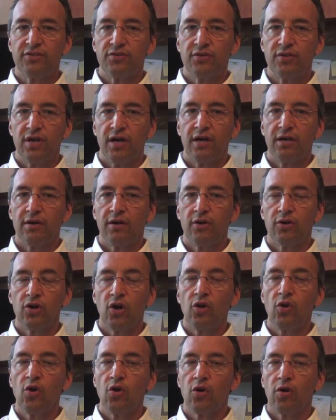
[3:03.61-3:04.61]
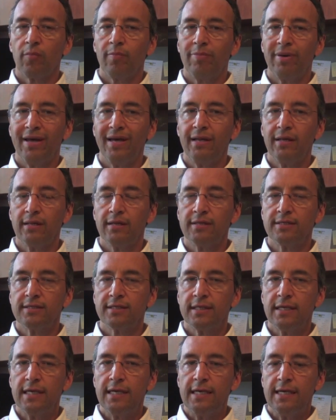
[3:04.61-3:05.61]
are no longer
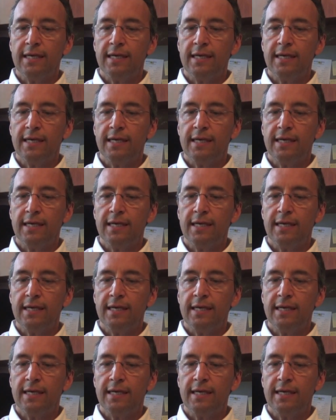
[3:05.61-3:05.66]
painless,